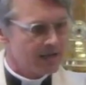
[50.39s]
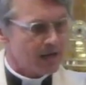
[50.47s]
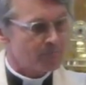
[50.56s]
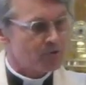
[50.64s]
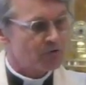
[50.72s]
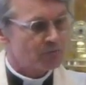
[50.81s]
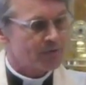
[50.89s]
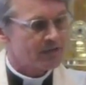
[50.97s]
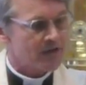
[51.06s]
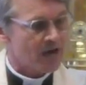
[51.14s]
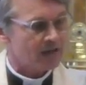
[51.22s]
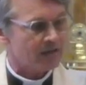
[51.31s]
a movement
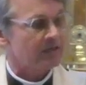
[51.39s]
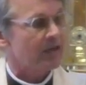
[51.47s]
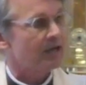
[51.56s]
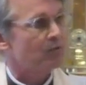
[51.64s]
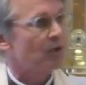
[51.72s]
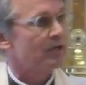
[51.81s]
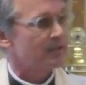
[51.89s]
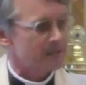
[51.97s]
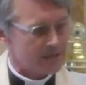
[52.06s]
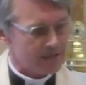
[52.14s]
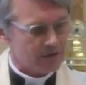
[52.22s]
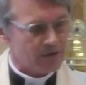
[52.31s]
not unlike one in
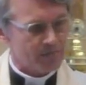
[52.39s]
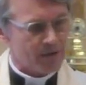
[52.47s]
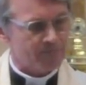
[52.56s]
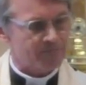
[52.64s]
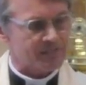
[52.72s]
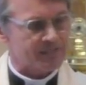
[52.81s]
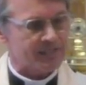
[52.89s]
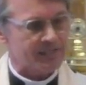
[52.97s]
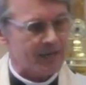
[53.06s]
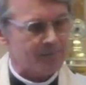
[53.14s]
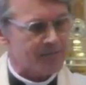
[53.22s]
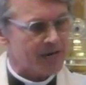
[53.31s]
here in Memphis that
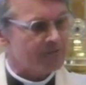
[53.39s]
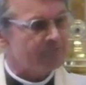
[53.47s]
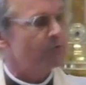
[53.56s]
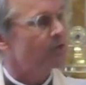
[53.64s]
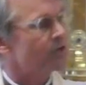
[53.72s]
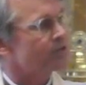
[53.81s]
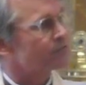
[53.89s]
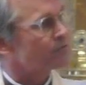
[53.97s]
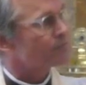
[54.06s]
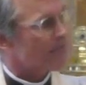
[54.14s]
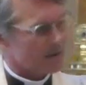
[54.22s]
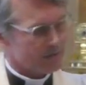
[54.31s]
kept I forty
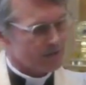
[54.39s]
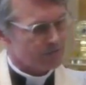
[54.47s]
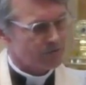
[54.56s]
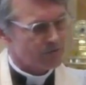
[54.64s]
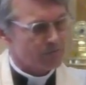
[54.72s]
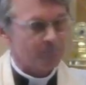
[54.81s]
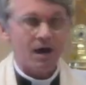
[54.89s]
from plowing through